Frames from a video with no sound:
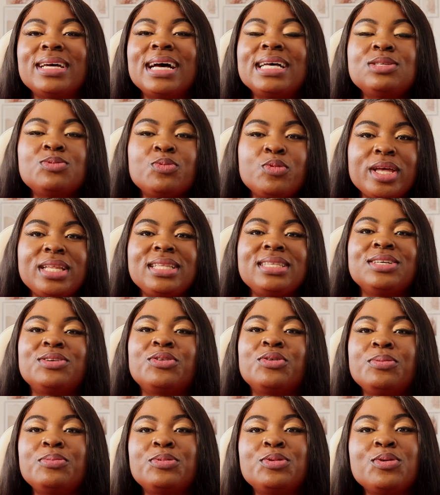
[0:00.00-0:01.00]
that's when the
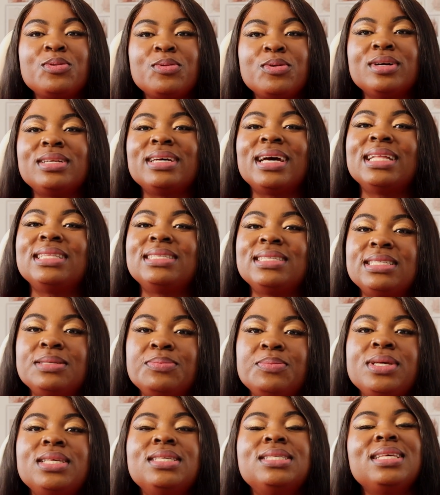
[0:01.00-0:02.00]
crypto world
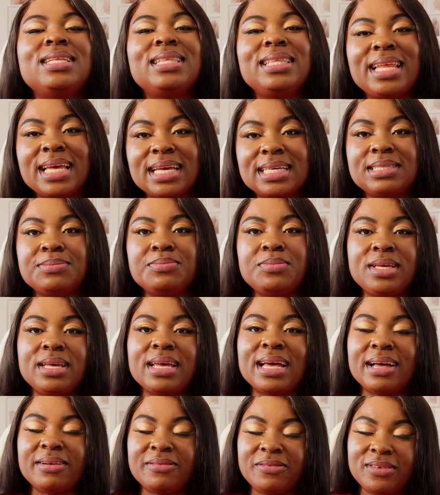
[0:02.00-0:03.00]
anticipates the next big
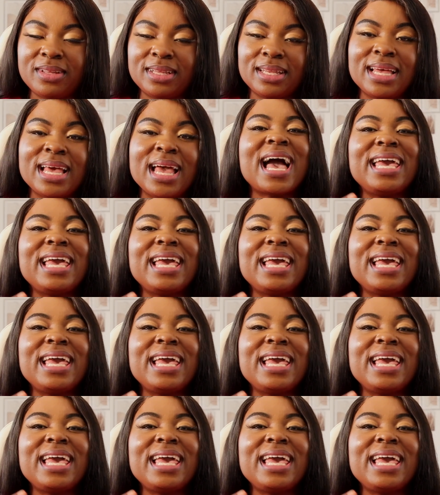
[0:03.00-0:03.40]
halving.